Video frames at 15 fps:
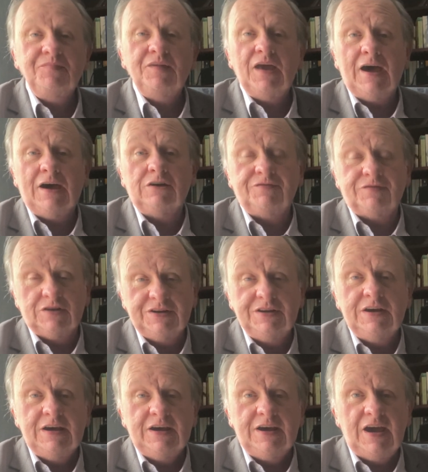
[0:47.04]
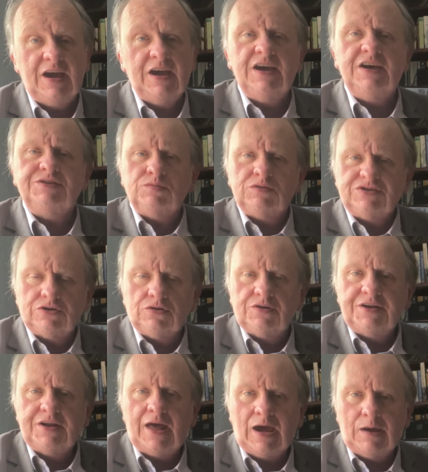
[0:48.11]
Alfred, it's what's called
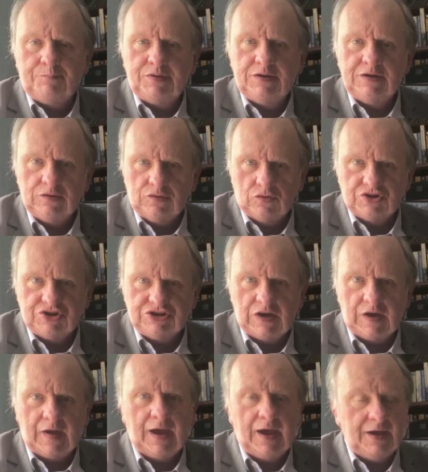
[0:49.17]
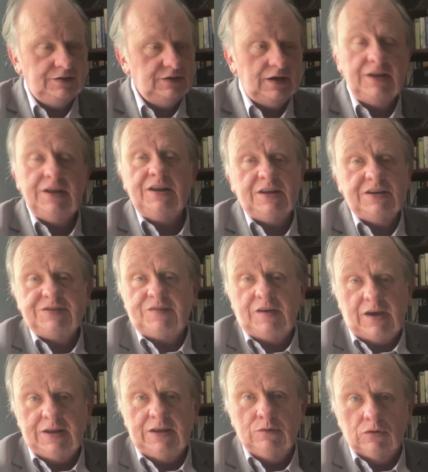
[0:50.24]
an app launcher, and it is for
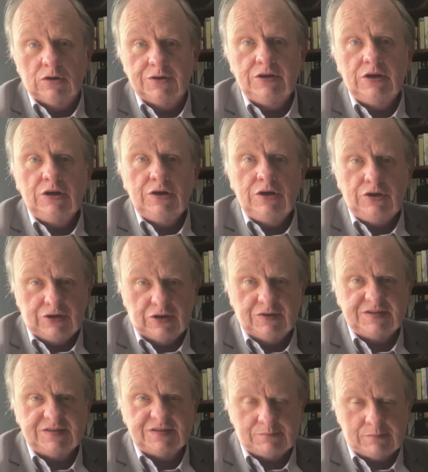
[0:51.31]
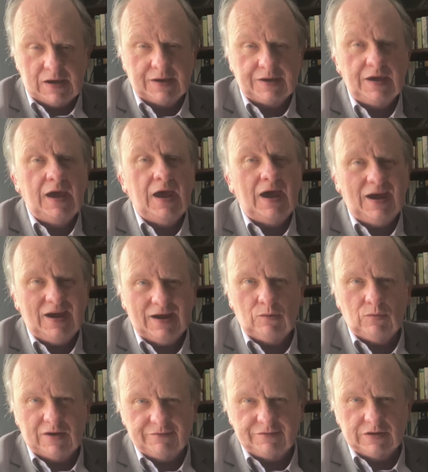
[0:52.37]
anyone who uses a Mac.
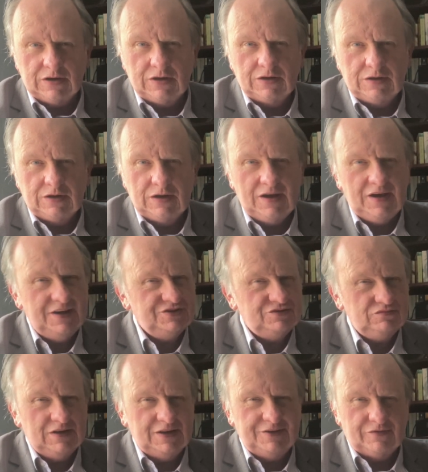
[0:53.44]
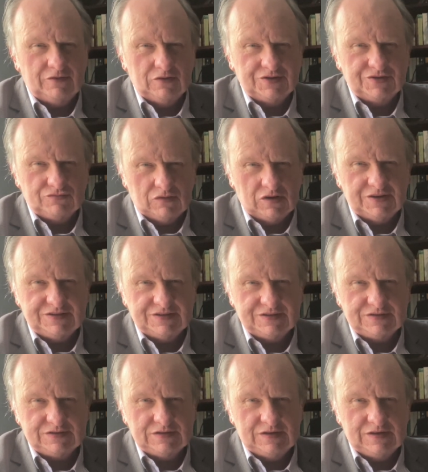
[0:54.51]
However, it's really for us
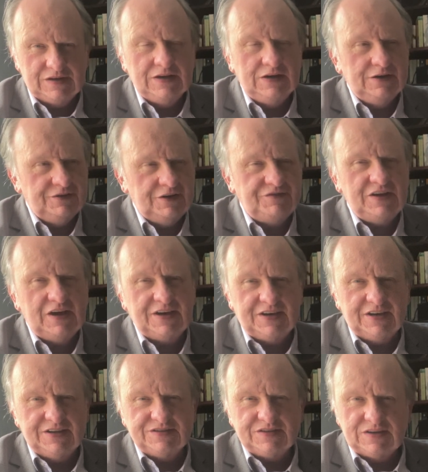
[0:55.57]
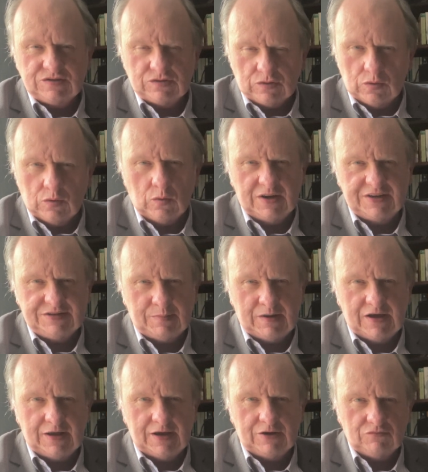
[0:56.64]
writers. 58 Keys, it's always
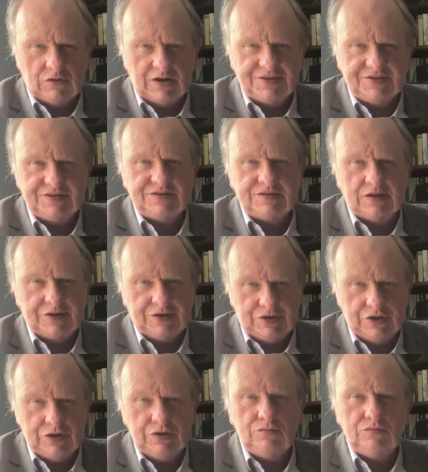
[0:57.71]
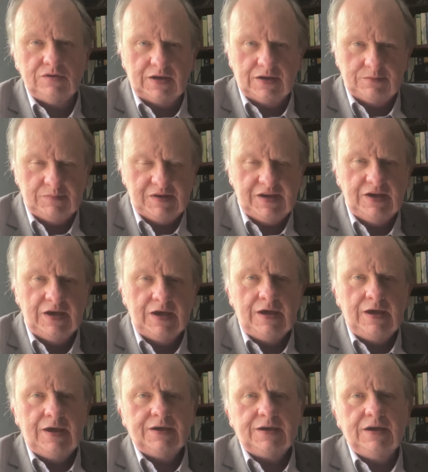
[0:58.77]
about how writers like you and me
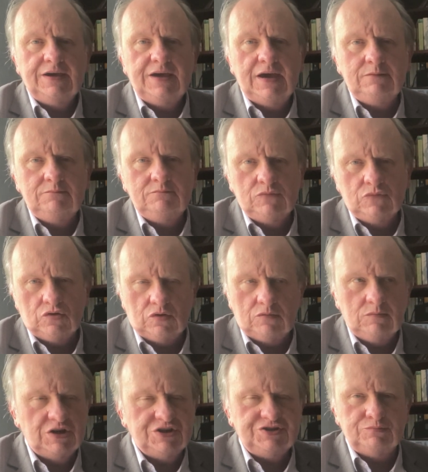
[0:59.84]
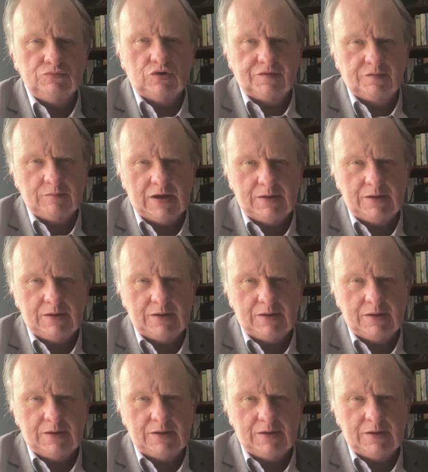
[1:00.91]
can get more, much more from our